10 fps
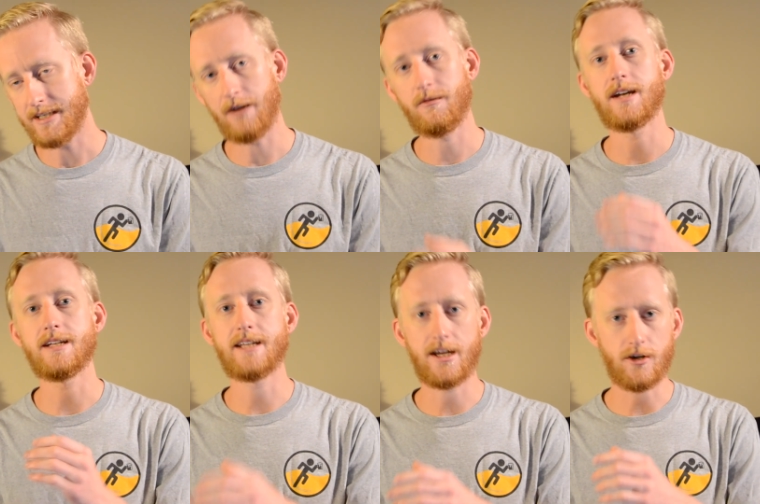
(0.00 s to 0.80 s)
get
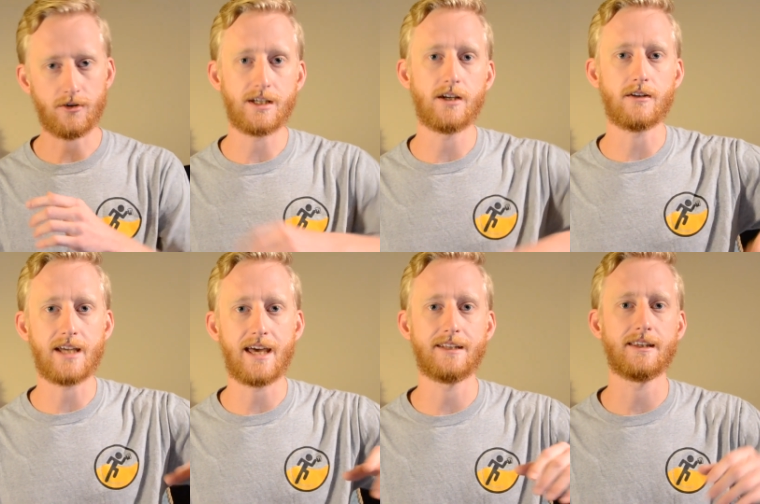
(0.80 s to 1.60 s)
ready, get your gear,
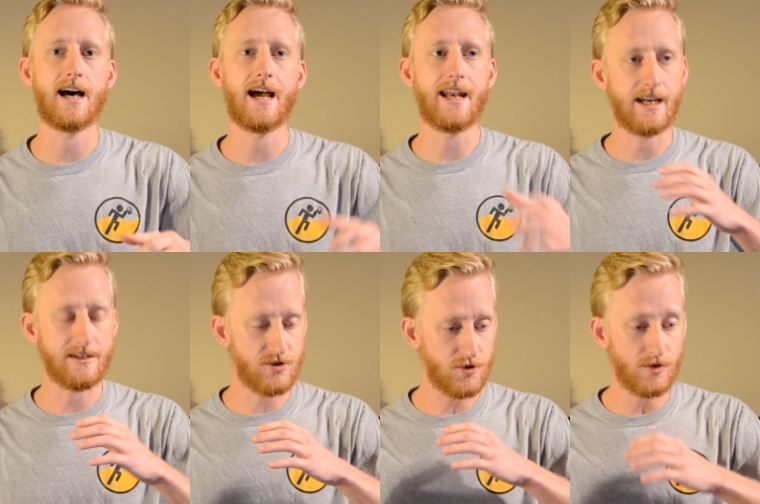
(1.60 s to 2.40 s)
get in line. And
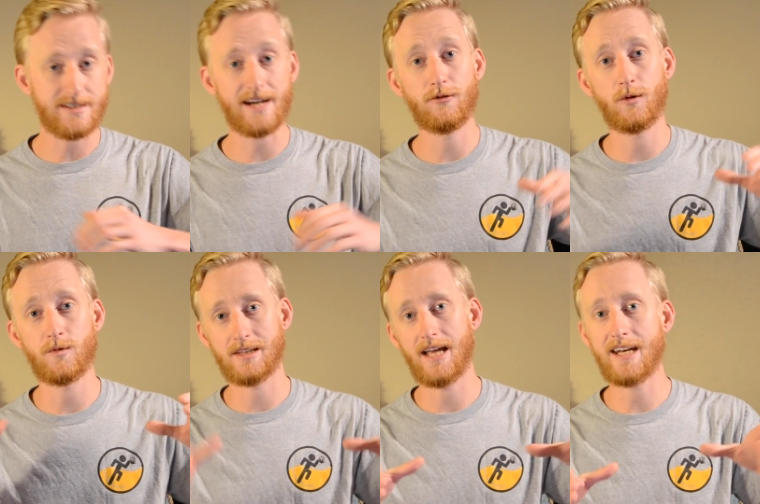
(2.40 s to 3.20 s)
as soon as everyone
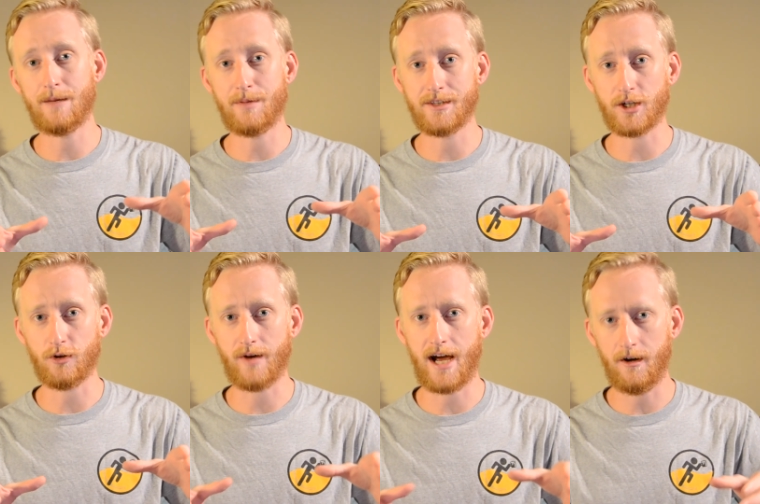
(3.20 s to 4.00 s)
was lined up in the
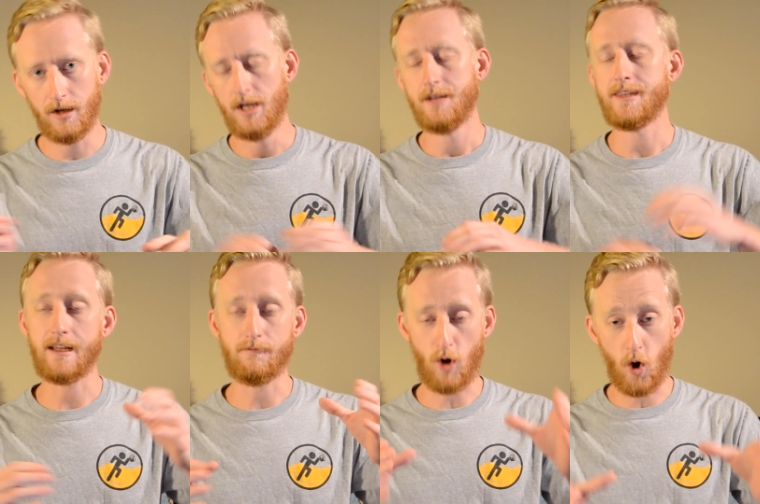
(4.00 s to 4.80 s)
corral,
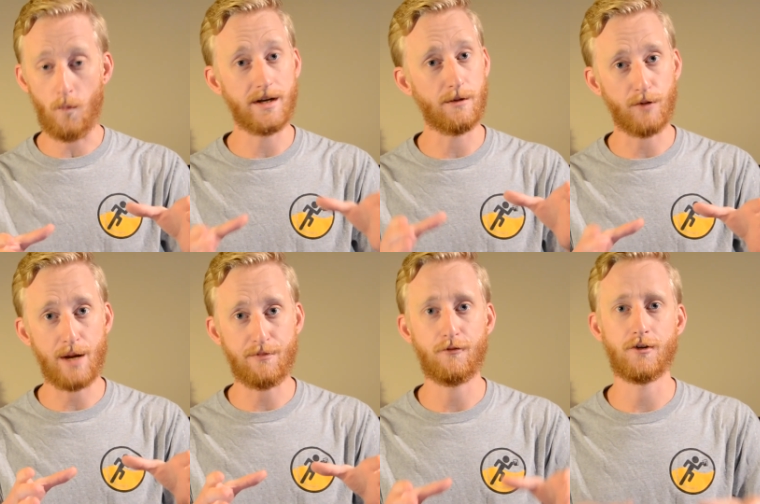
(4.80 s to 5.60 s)
they opened them
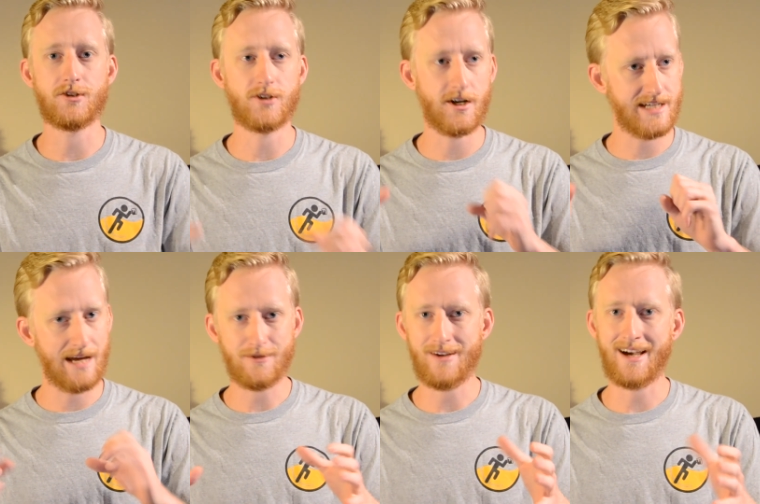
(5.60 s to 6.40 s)
right before the start
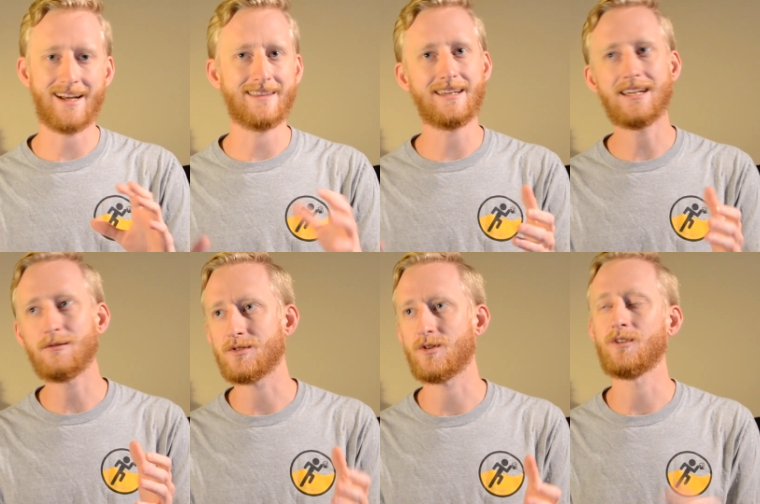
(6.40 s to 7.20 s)
time. You had, I think
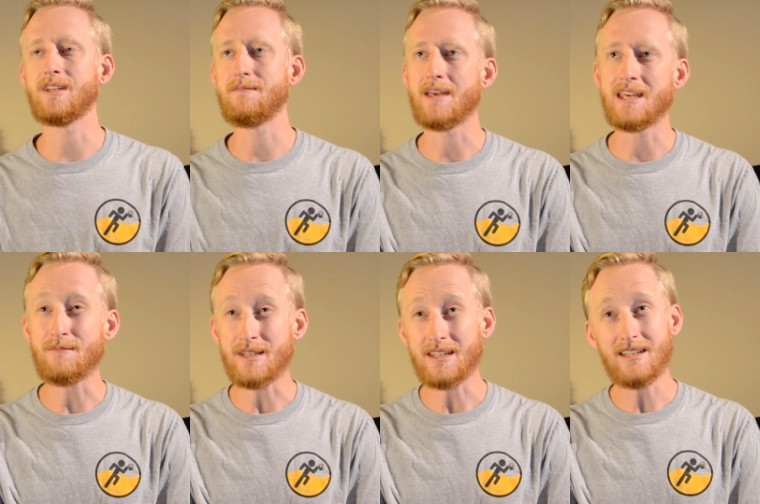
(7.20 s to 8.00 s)
it was only
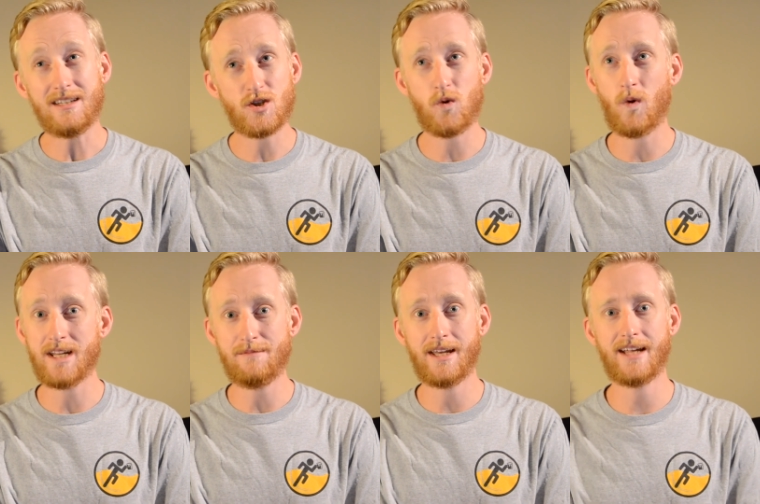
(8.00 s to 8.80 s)
maybe
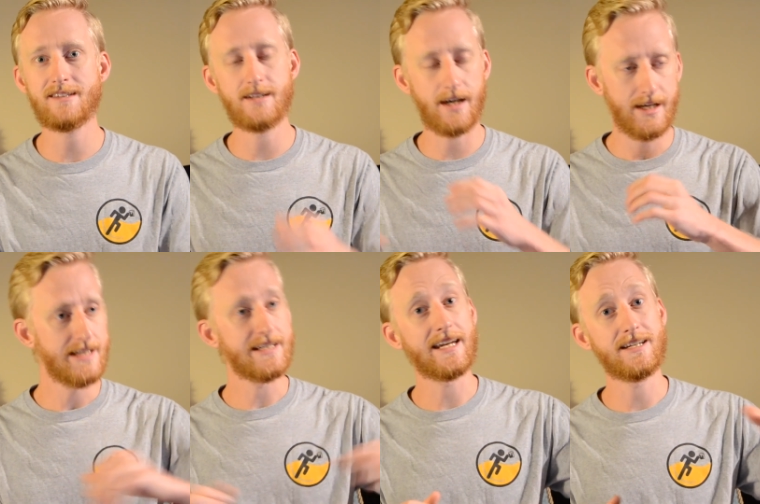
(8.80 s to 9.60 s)
20 minutes to
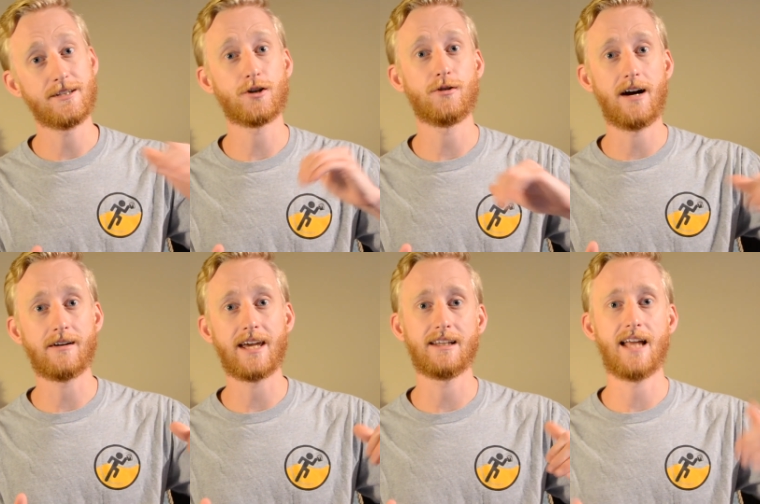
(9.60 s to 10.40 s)
get into the
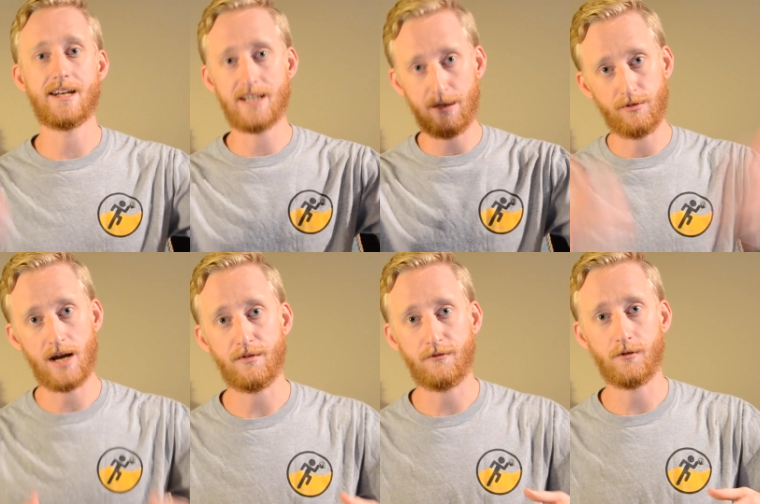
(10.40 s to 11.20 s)
corral, get lined up
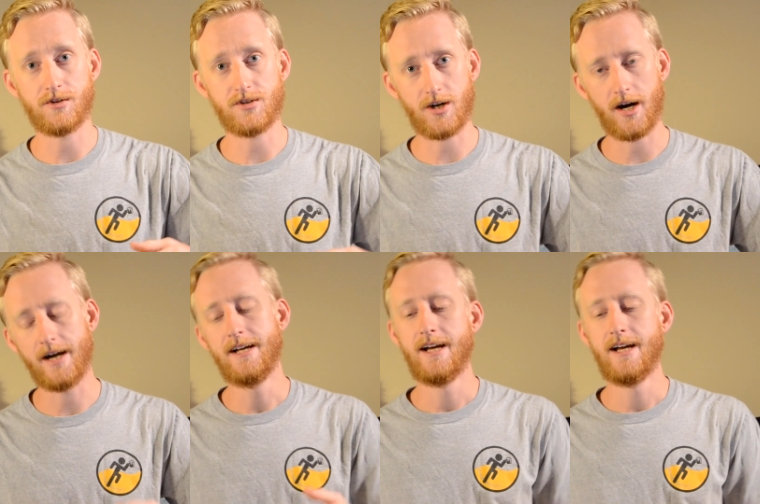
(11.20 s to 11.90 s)
right before the start.